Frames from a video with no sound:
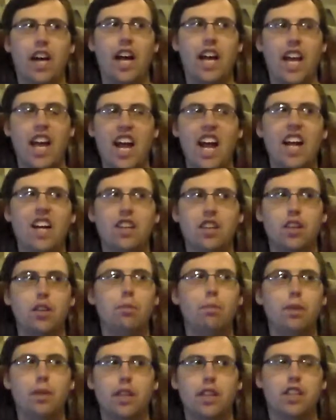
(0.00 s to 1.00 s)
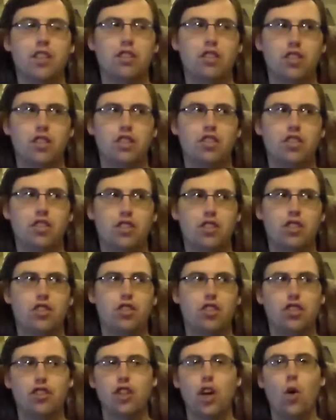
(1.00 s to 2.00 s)
I hate you. You're just
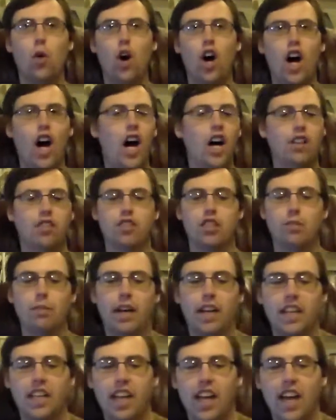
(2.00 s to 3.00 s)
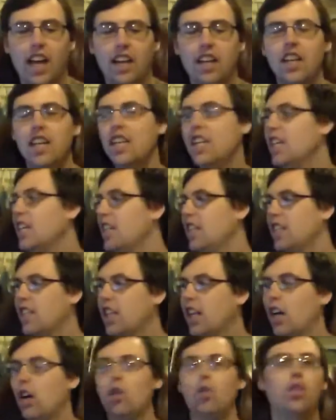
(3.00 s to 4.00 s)
so awesome. I can't.
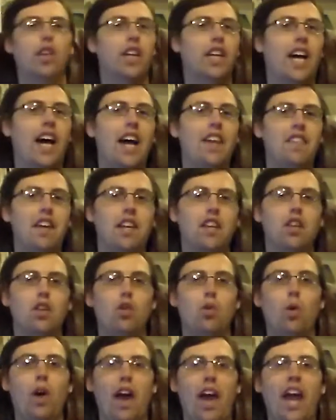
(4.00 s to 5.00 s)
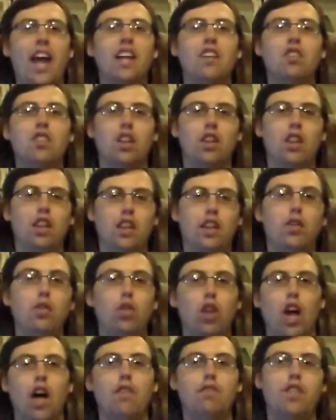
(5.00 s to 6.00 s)
You know, the guy that you
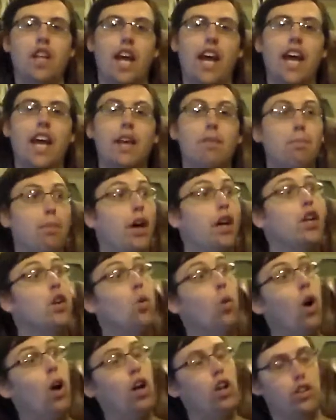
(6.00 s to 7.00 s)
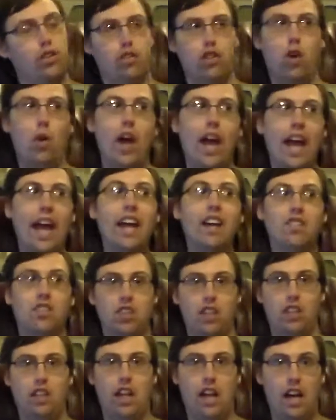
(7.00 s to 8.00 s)
love to hate, but you also hate
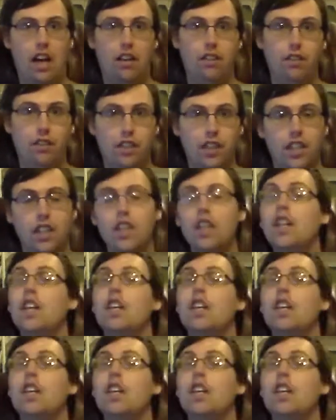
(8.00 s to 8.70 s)
to love.